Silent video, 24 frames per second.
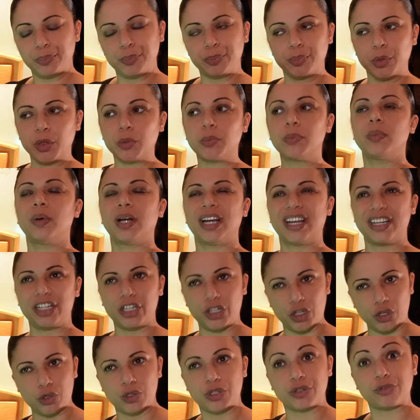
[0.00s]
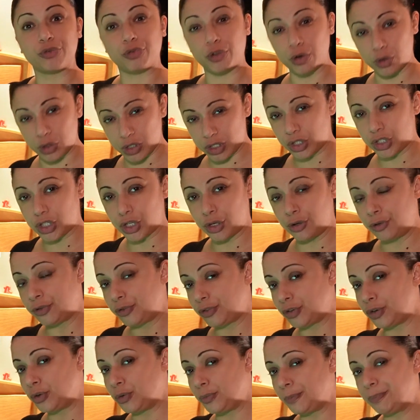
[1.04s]
but I used frozen
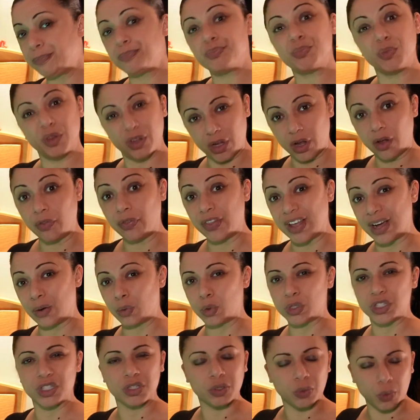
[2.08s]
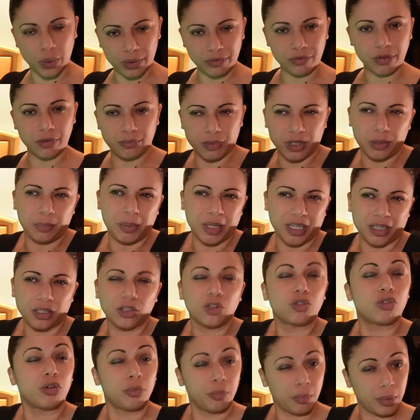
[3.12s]
tofu on that one, so it went for a bit
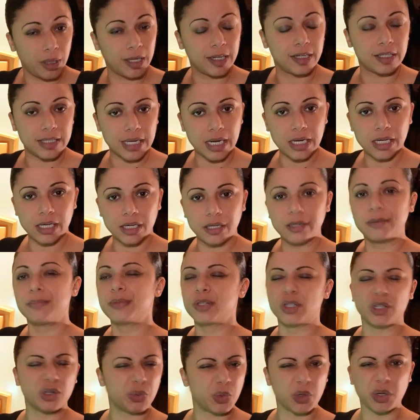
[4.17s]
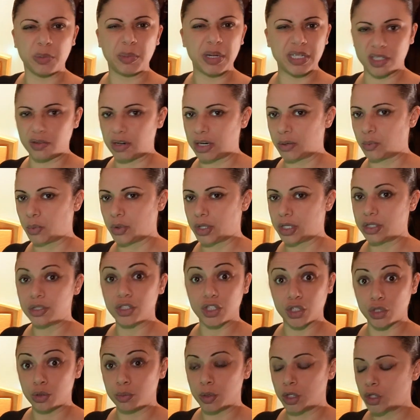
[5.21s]
crumbly and delicate, because I don't want to mess around with it
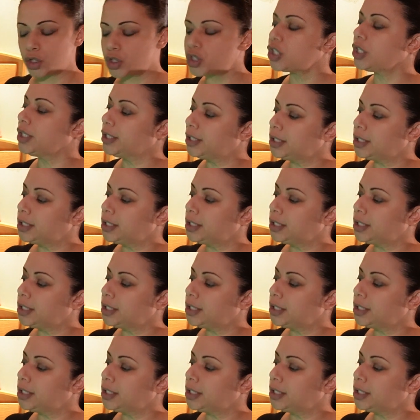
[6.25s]
too much.